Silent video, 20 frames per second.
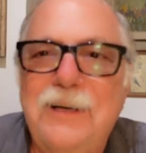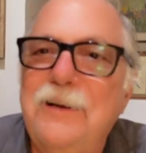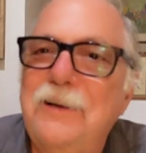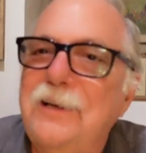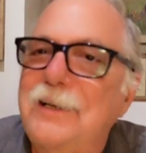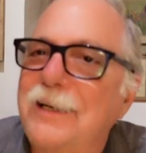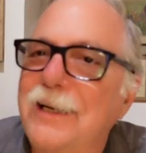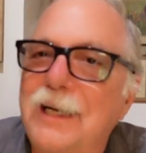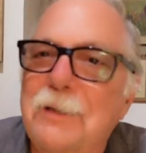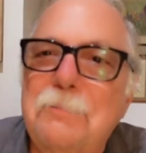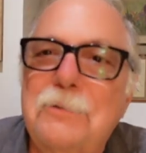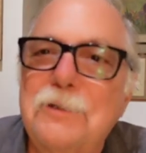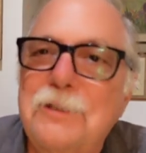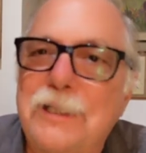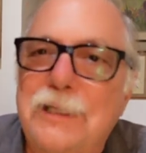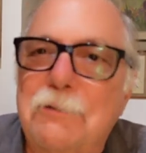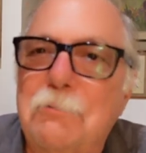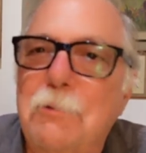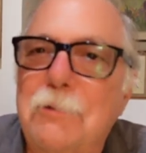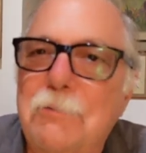You got to put
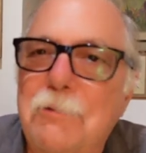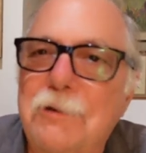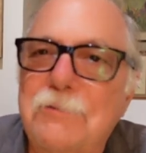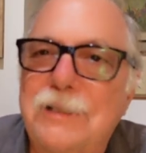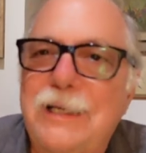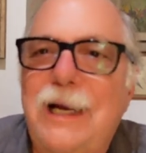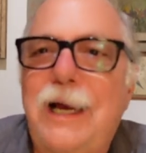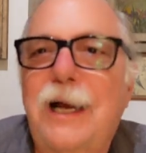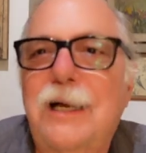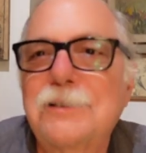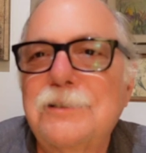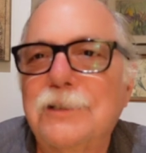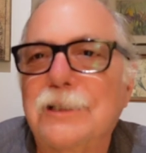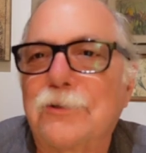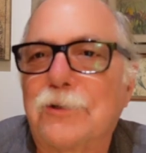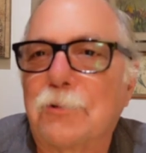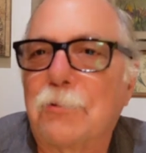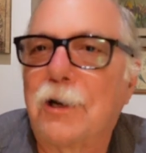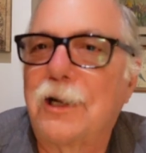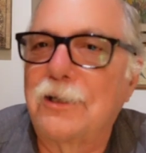the accent
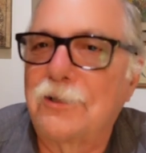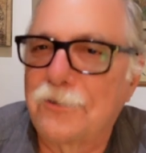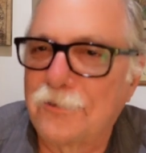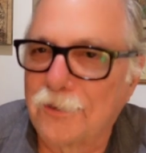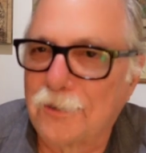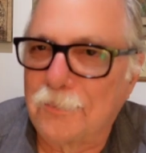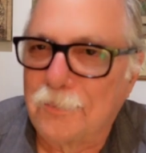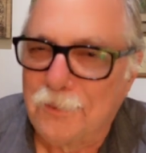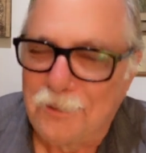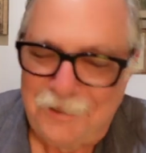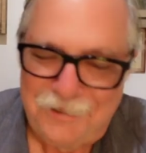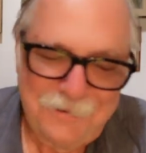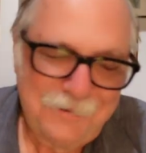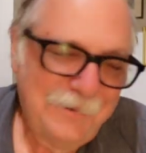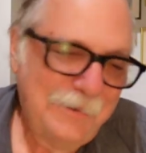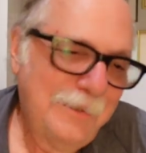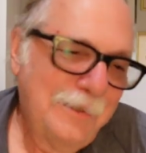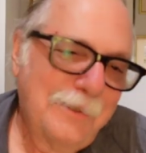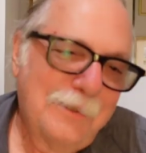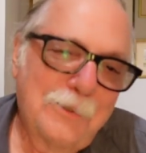on the right syllable,
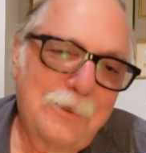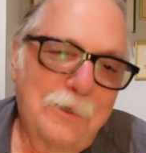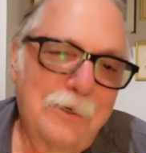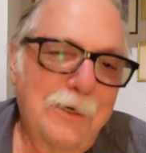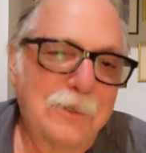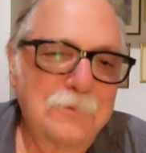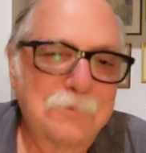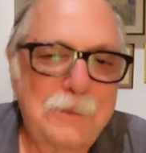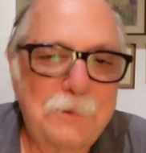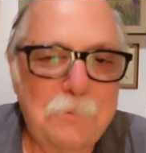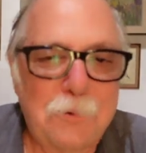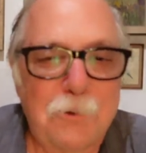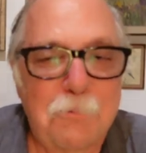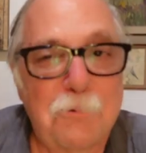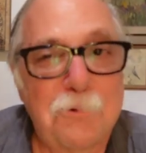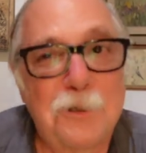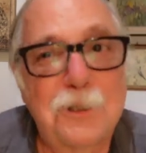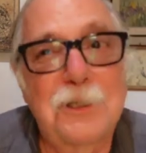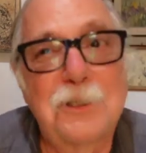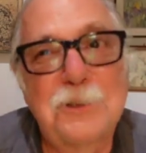or else people
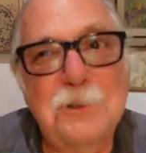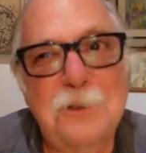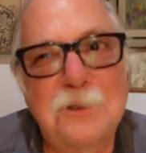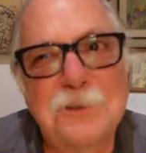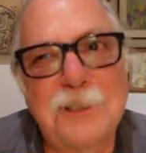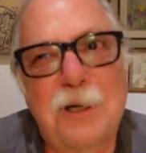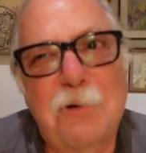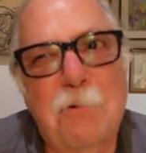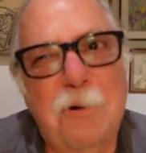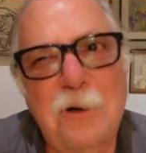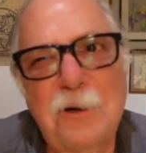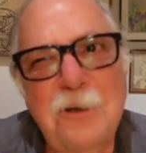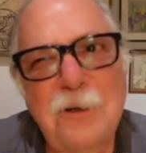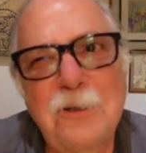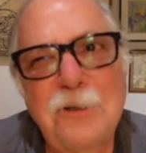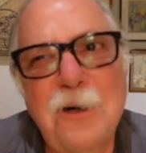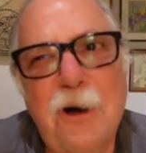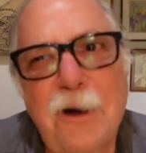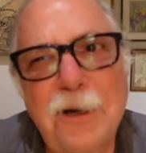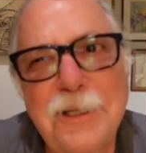will look at you and say, "What are you
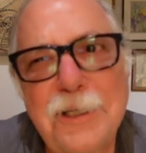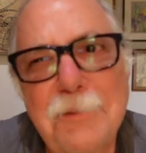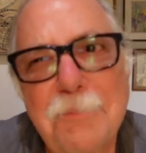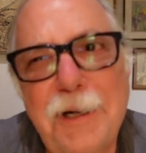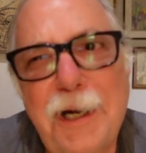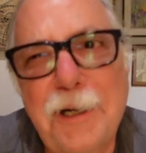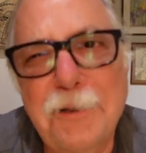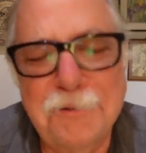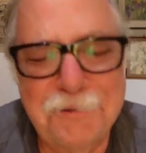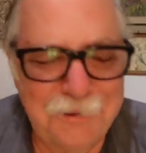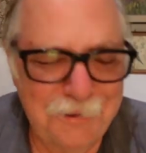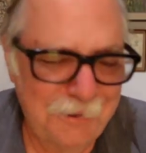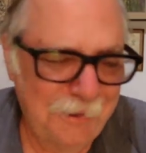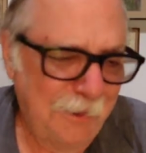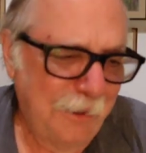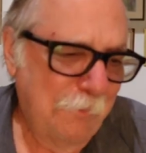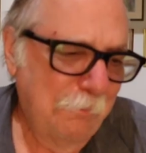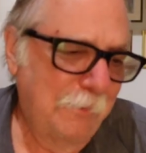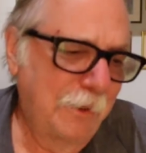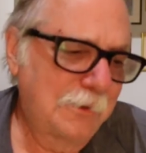talking about?"
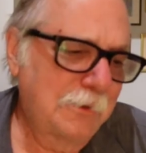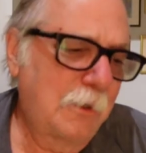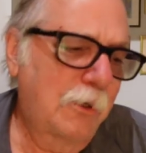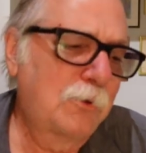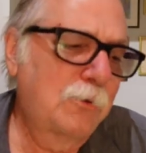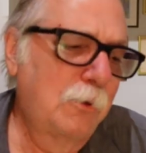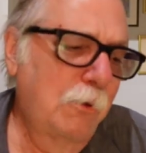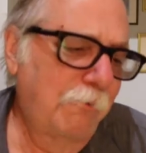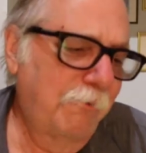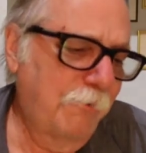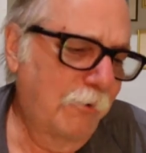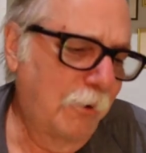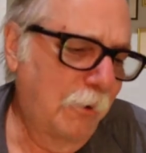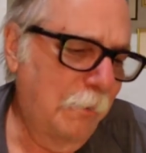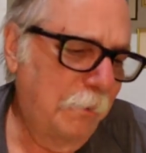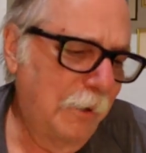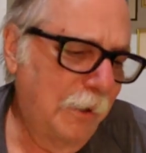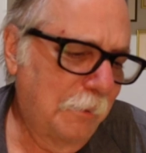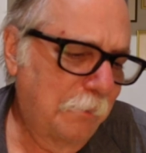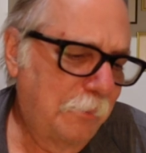But
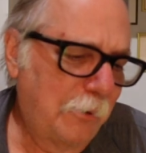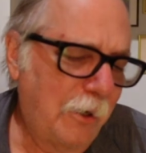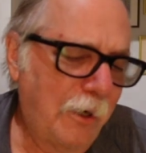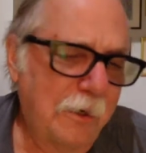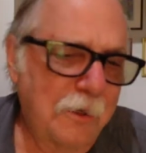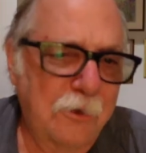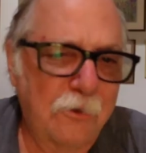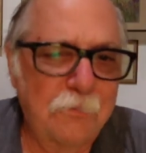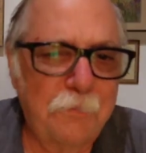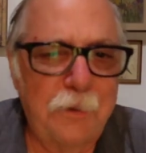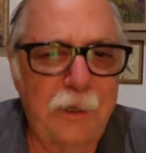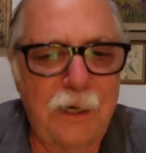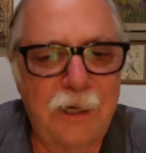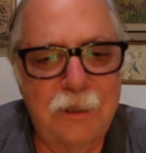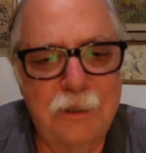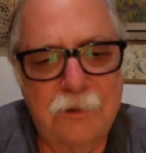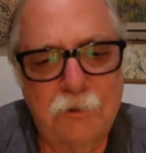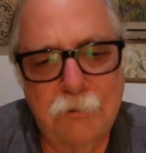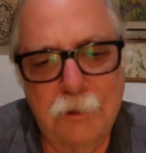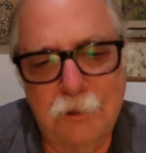tartufo products
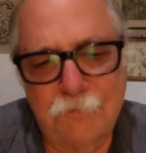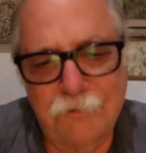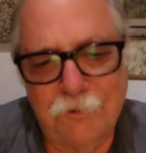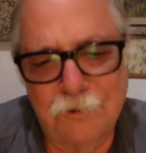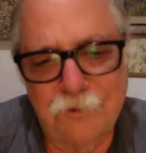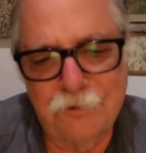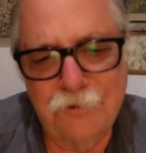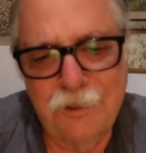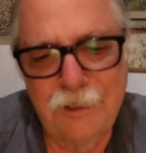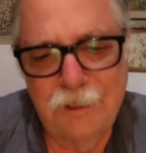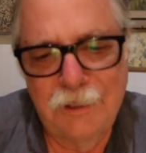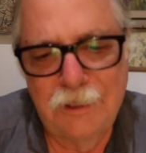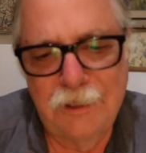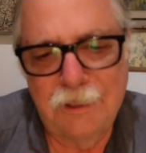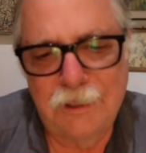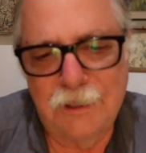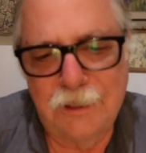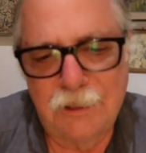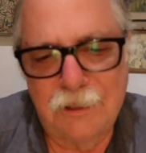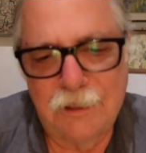back, truffles.
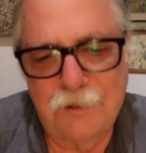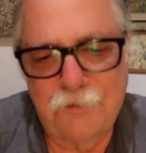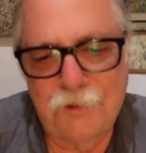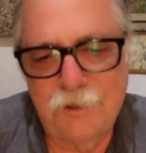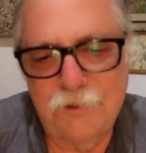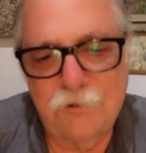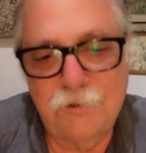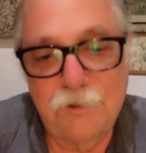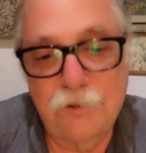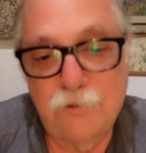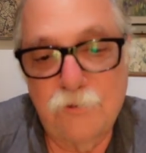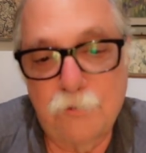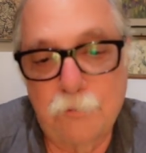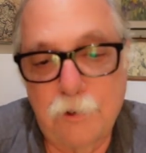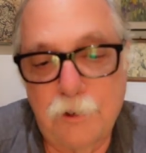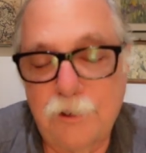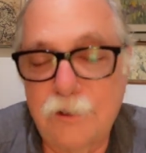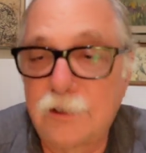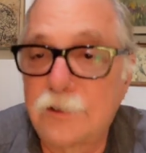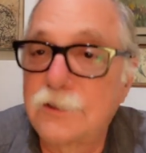This is
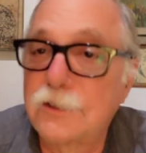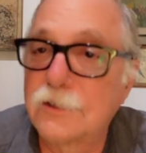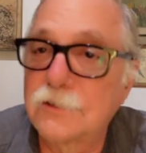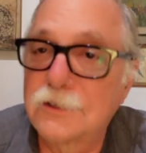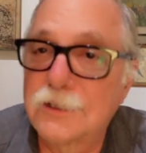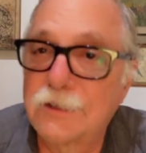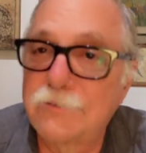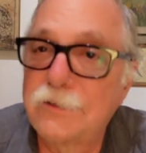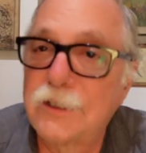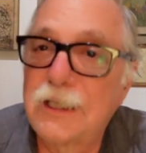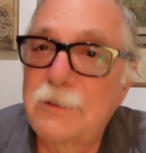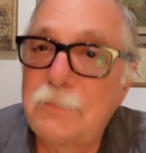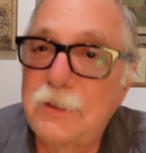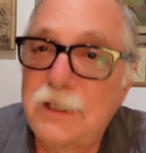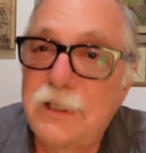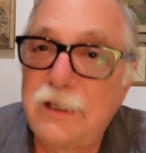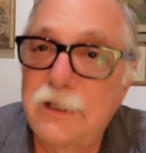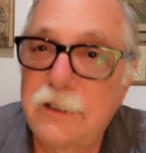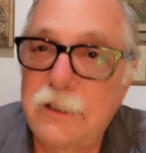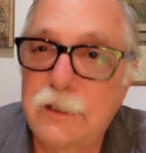really just the very
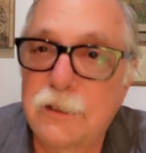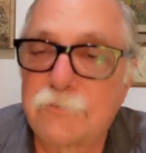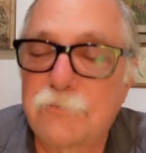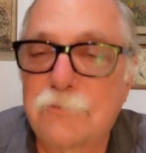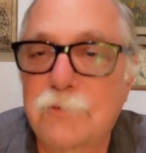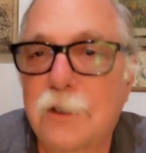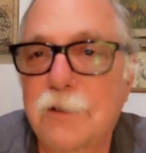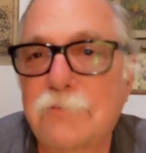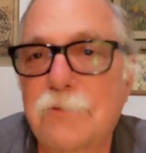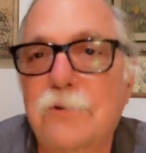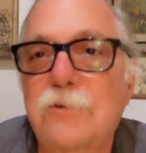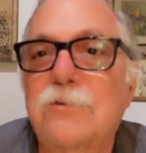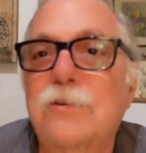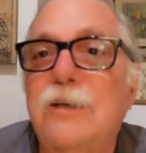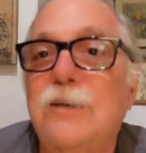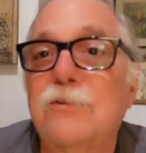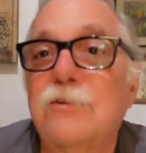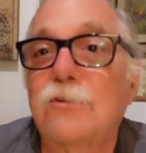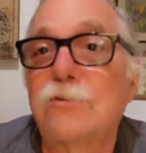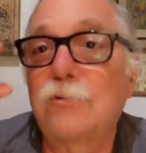beginning of truffle
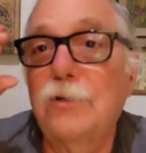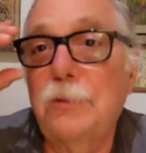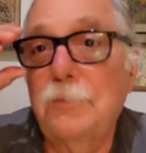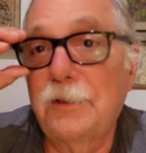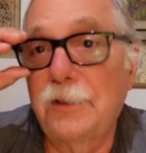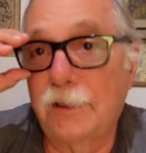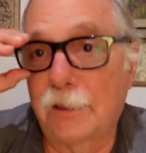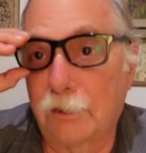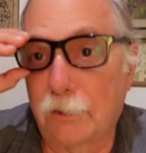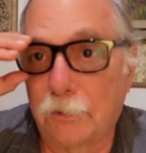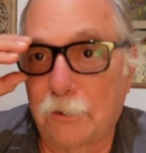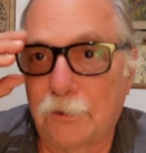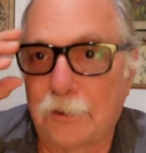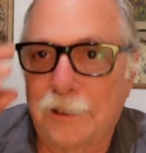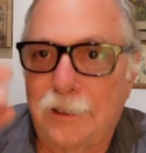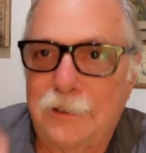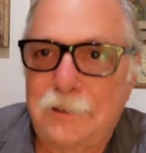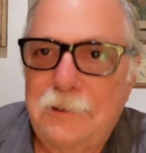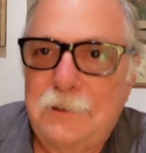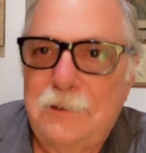season, so I'm a little
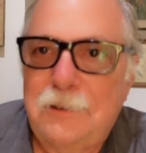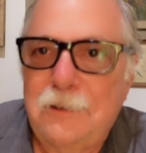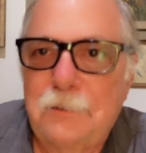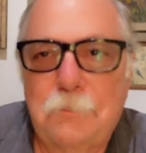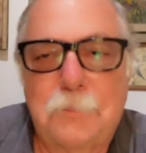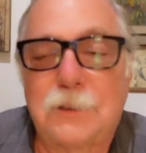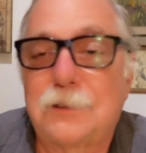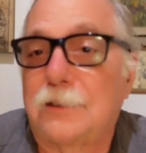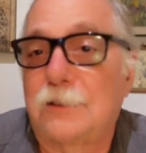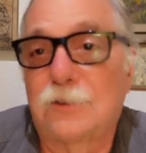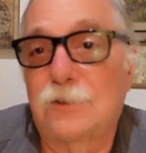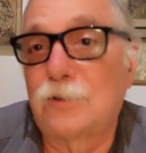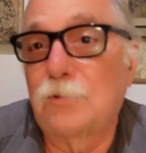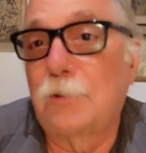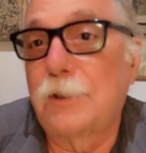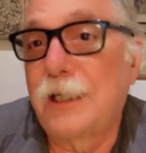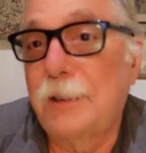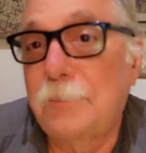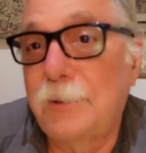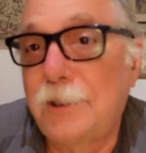early, but this is
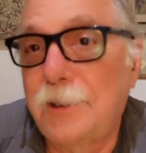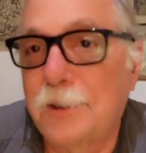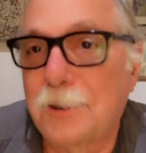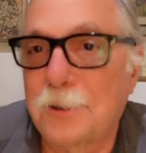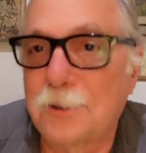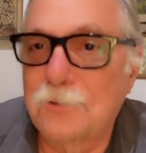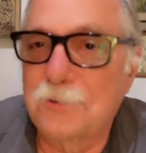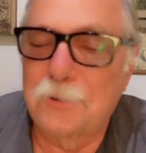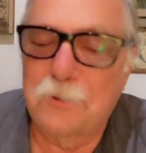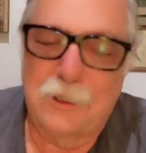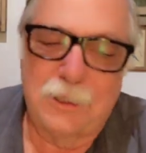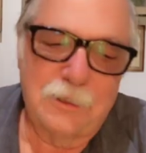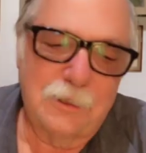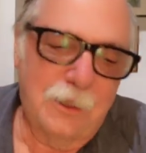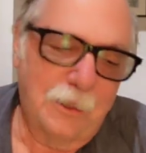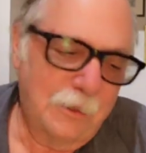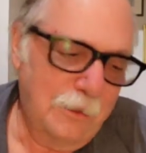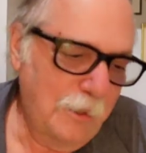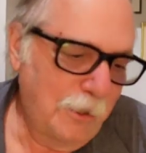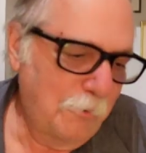when I'm here, so
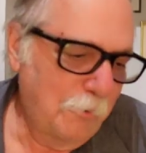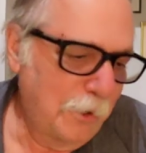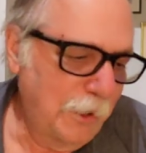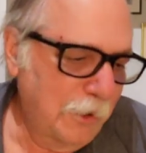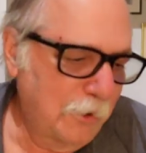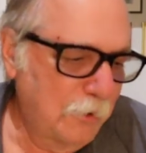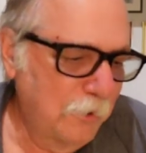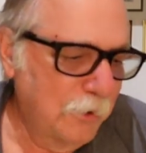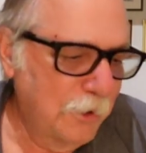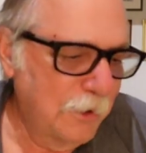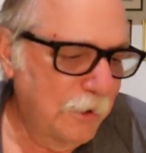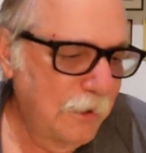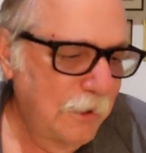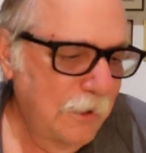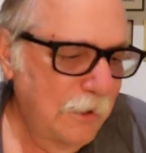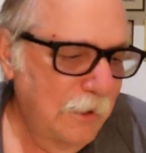I got what I could.